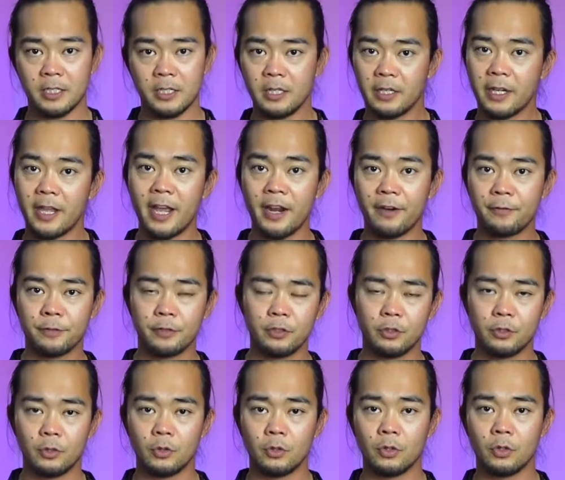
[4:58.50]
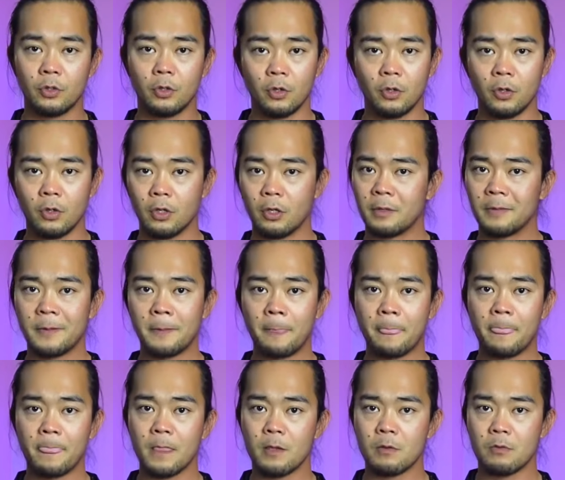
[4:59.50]
in the afternoon or
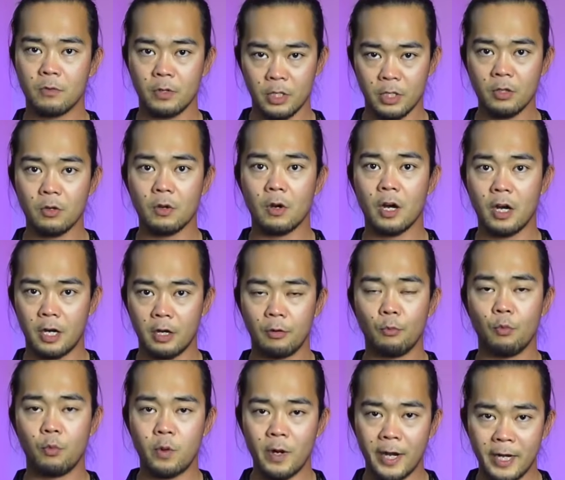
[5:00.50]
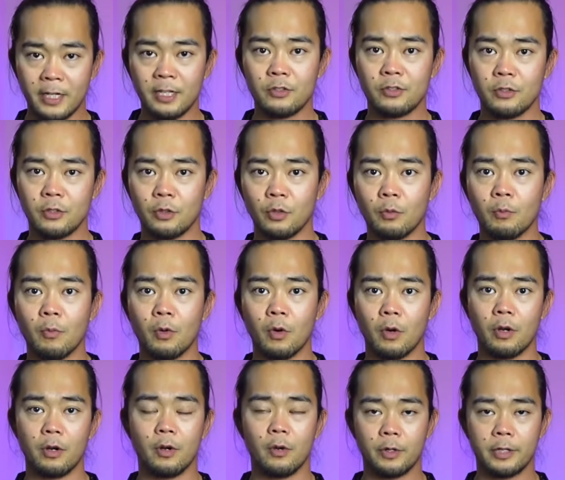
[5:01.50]
when you are ready to do
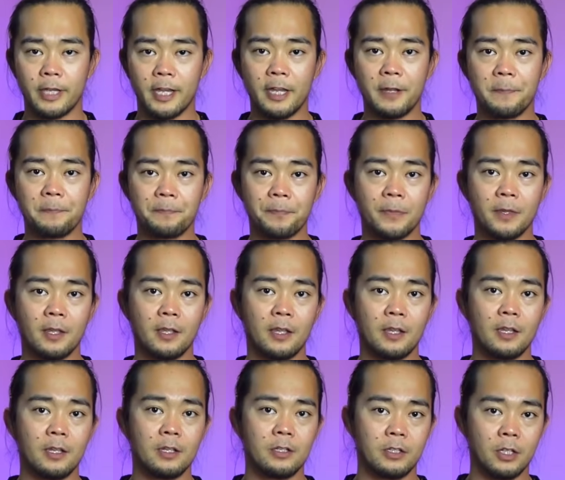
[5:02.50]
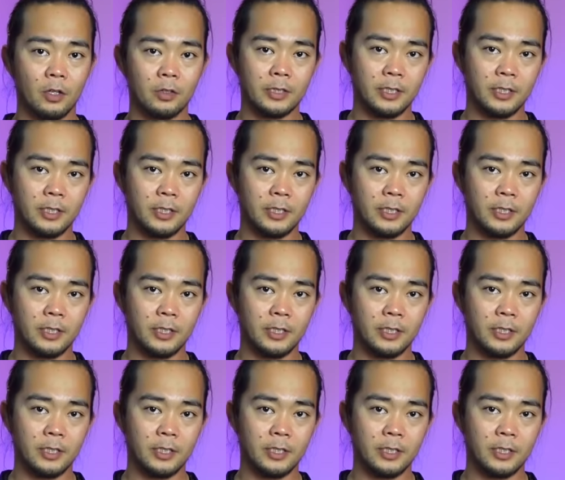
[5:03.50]
more, okay? So the